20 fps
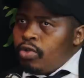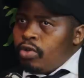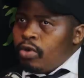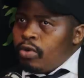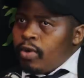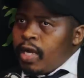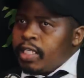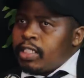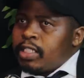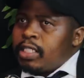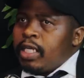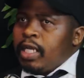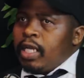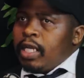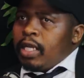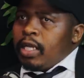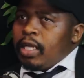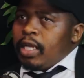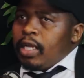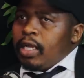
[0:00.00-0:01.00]
you know what,
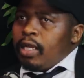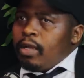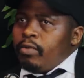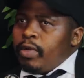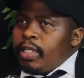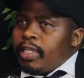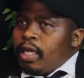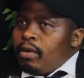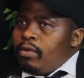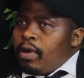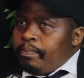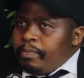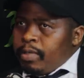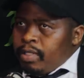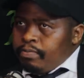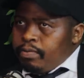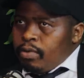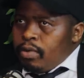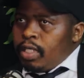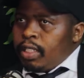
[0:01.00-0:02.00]
uh, with our
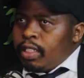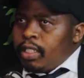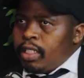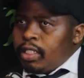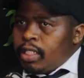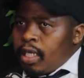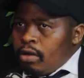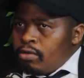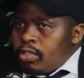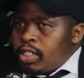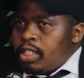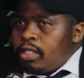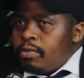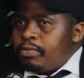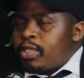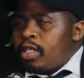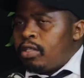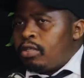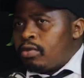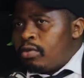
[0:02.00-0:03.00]
people in the
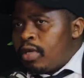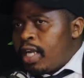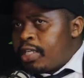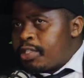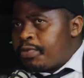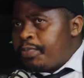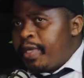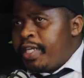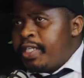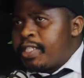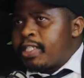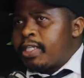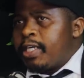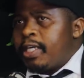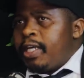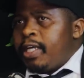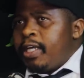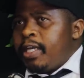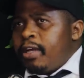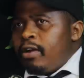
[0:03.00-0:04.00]
townships and rural space,
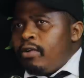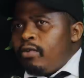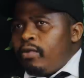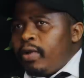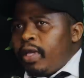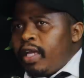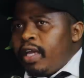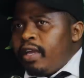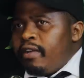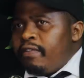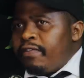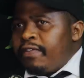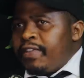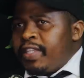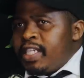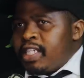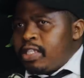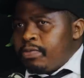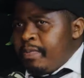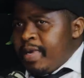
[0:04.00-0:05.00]
we have
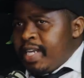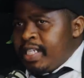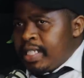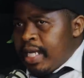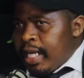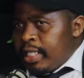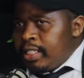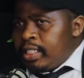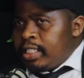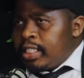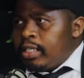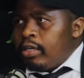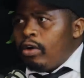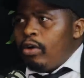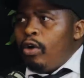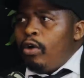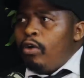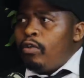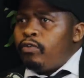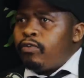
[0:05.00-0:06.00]
this mentality
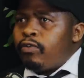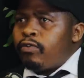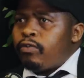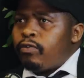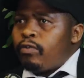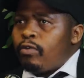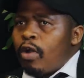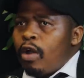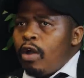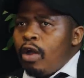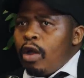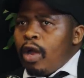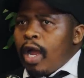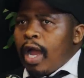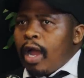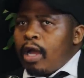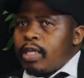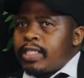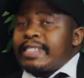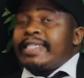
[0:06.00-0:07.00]
of
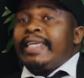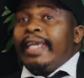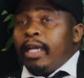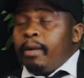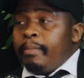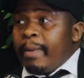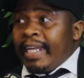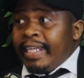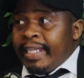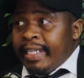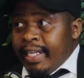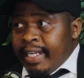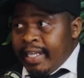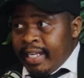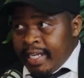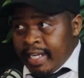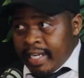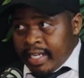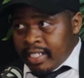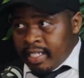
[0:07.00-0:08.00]
seeing money in a
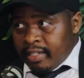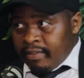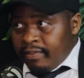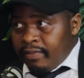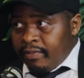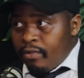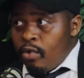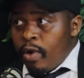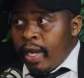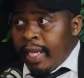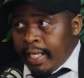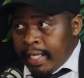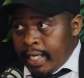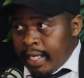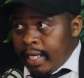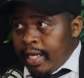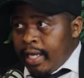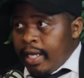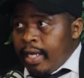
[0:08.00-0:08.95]
negative way.